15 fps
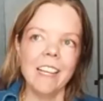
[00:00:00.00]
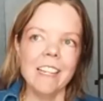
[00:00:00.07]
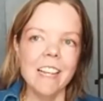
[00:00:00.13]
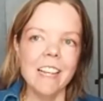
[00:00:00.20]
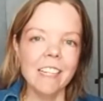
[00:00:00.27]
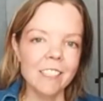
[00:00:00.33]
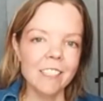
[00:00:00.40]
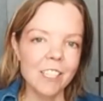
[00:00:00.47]

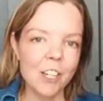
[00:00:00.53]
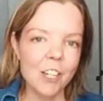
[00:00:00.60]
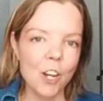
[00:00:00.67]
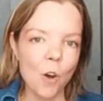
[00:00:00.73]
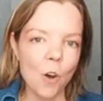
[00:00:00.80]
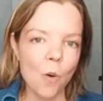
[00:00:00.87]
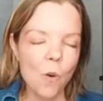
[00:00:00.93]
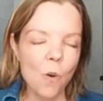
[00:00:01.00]
Yes and
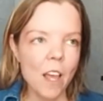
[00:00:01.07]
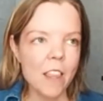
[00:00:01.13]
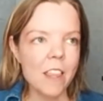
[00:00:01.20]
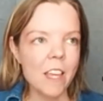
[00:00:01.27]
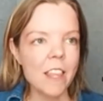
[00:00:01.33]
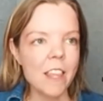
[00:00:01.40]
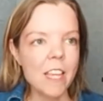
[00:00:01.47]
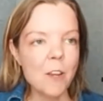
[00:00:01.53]
no. I,
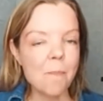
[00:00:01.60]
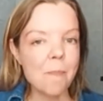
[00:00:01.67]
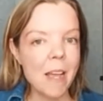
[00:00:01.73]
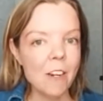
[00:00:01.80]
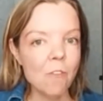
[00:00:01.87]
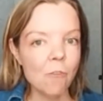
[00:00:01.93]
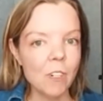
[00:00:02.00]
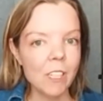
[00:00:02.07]
th- I, think
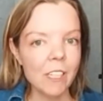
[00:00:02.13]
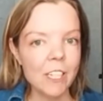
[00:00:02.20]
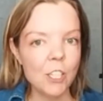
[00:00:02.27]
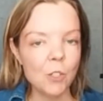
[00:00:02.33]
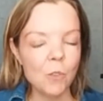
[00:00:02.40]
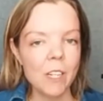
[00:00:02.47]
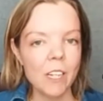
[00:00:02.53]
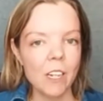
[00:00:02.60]
men really
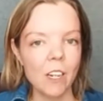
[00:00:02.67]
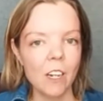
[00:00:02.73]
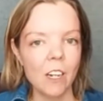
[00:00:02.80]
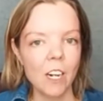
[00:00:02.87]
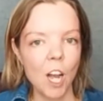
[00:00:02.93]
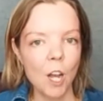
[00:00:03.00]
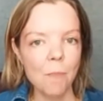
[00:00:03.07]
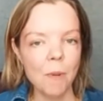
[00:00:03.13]
do get
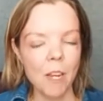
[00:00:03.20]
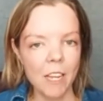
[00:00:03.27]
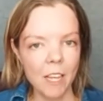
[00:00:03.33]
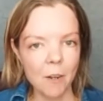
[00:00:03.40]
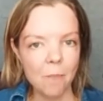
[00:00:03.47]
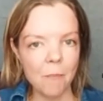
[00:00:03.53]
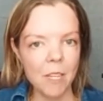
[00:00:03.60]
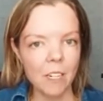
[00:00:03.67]
hung up.
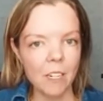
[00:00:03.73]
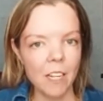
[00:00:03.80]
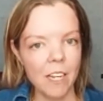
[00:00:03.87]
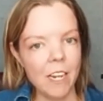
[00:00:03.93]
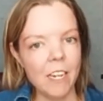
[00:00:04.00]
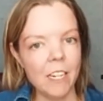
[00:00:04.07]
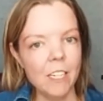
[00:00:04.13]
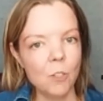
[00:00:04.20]
Again, middle
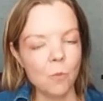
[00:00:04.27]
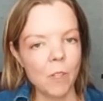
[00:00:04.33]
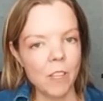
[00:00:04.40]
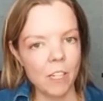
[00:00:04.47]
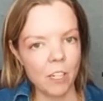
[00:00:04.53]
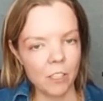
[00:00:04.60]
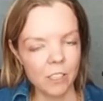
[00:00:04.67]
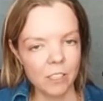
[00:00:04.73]
age, when
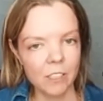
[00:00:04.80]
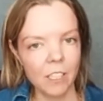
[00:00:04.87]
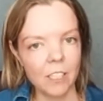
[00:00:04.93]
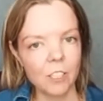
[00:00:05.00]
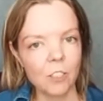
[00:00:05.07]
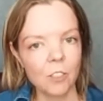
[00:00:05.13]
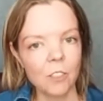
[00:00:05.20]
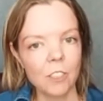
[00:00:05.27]
their
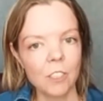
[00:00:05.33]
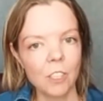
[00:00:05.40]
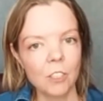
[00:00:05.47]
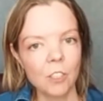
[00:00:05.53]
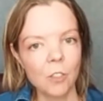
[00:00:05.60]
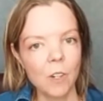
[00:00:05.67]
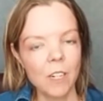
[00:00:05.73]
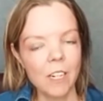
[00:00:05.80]
testosterone
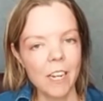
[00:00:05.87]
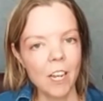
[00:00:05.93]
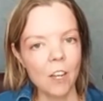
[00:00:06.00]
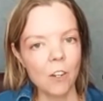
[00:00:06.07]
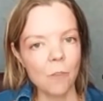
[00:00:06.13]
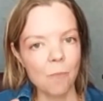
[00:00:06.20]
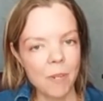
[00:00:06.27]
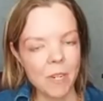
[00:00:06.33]
starts going
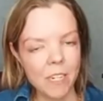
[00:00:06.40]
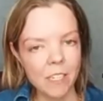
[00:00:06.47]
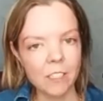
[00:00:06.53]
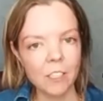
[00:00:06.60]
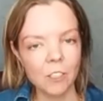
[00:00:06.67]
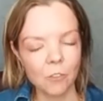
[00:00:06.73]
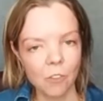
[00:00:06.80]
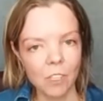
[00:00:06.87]
down,
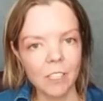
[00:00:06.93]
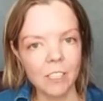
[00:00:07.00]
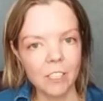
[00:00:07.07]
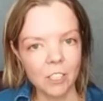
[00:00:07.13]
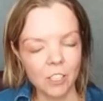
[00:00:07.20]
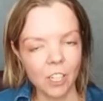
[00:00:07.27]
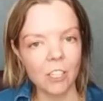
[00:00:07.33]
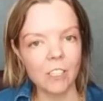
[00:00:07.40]
penises really
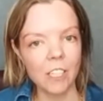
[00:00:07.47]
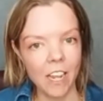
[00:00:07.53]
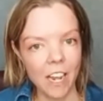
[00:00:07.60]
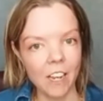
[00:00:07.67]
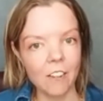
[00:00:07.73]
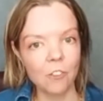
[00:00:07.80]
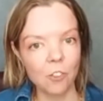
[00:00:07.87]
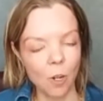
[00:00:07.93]
start to
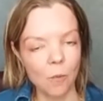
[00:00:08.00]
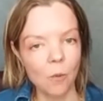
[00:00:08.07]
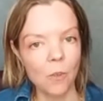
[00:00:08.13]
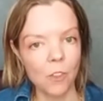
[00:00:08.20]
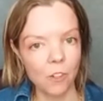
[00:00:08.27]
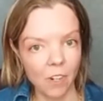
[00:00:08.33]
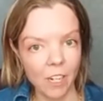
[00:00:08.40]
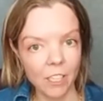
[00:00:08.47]
have trouble
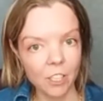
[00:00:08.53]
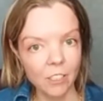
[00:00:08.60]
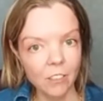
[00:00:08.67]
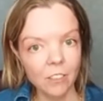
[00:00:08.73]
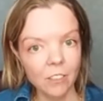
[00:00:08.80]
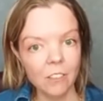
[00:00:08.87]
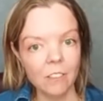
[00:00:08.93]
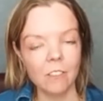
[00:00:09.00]
with
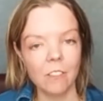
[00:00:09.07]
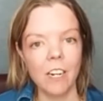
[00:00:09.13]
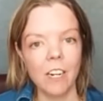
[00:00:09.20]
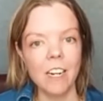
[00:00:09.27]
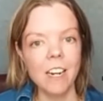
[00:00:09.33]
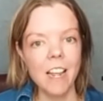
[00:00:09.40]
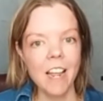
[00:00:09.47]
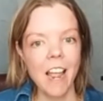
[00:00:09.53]
erections,
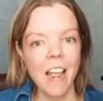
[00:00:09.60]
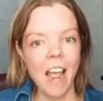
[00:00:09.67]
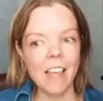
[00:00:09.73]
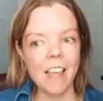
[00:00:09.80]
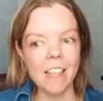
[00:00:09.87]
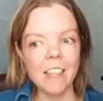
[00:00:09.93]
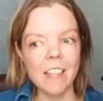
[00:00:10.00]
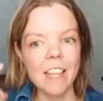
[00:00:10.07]
right?
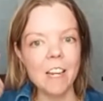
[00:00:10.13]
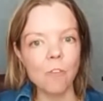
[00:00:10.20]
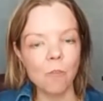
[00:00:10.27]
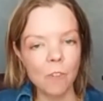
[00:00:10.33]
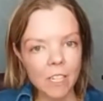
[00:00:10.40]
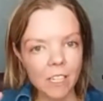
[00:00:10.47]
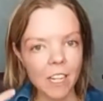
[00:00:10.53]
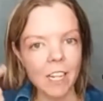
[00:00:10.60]
And then they
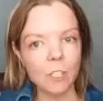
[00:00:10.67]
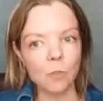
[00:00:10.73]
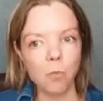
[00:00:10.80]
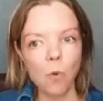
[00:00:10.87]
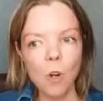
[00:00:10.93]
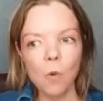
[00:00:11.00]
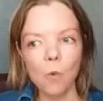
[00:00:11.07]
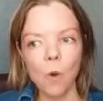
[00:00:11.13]
realize,
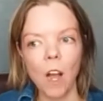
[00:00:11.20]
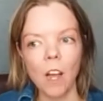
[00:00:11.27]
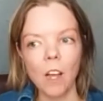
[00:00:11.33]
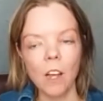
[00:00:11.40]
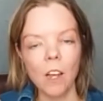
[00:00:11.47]
whoa,